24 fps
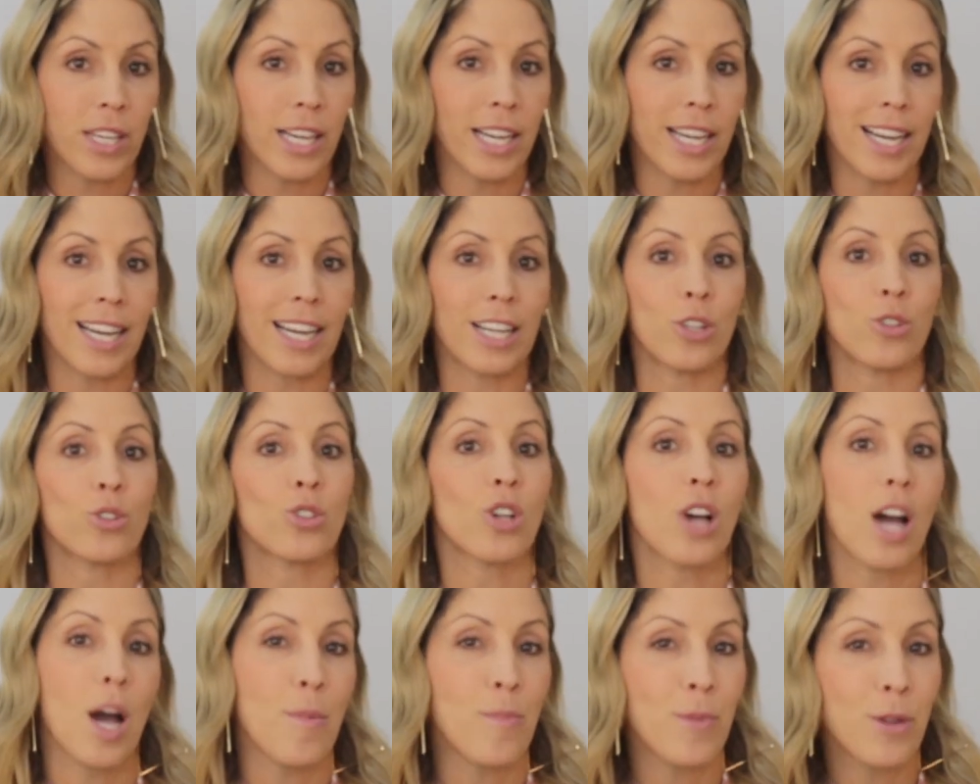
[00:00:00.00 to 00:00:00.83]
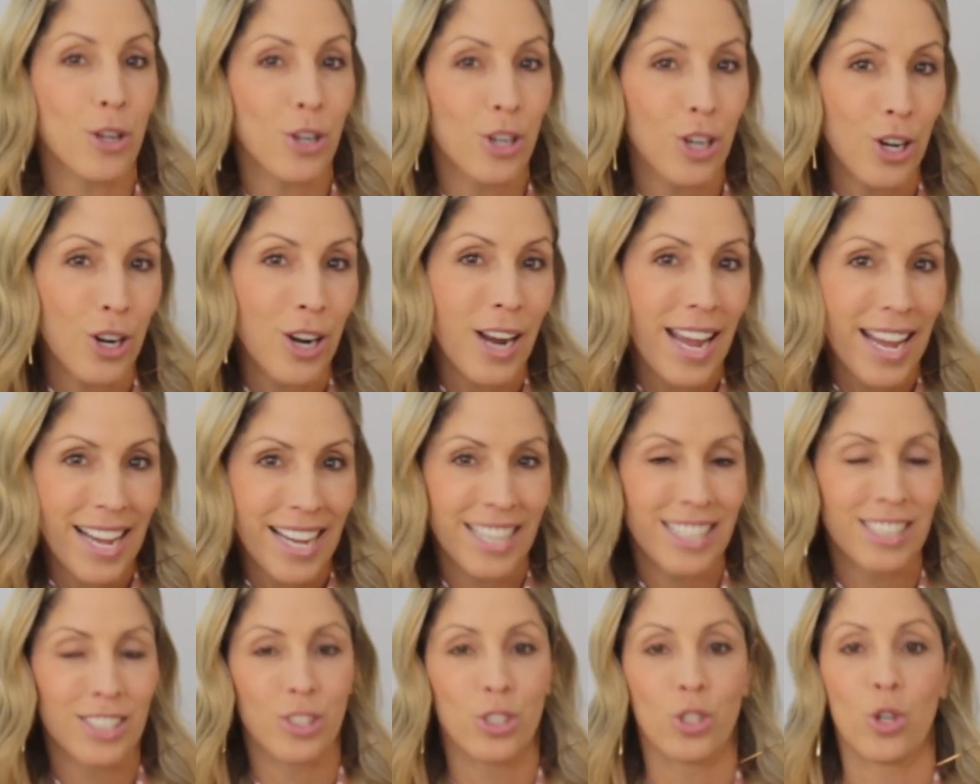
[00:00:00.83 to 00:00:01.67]
It can also happen on our
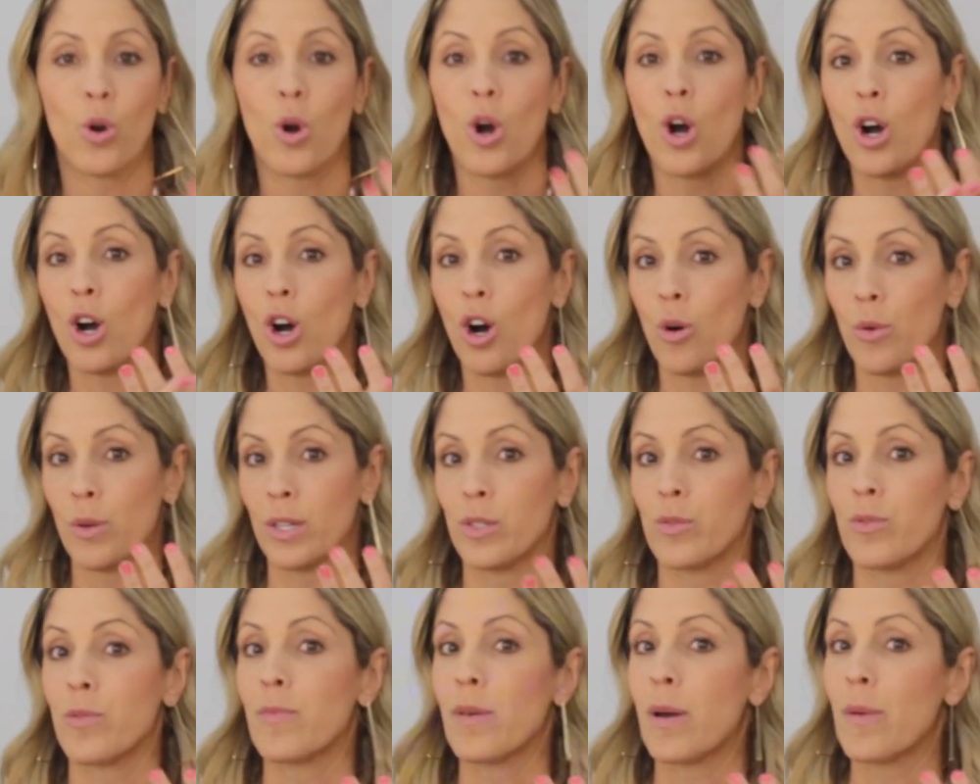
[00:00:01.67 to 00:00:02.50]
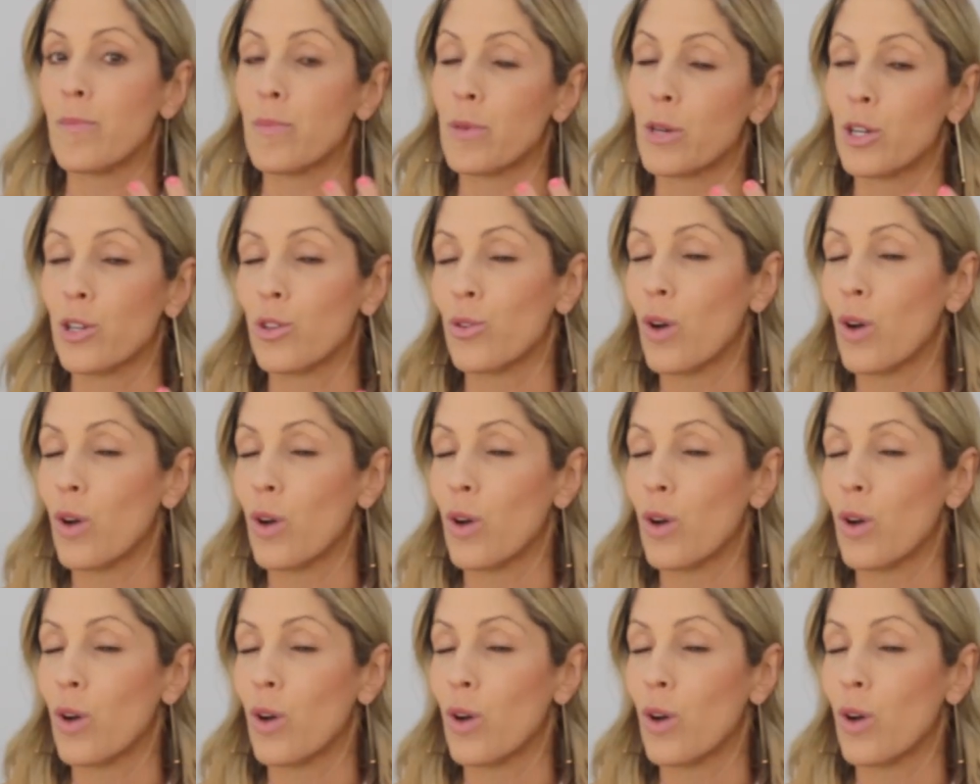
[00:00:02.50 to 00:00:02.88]
hands. So always remember,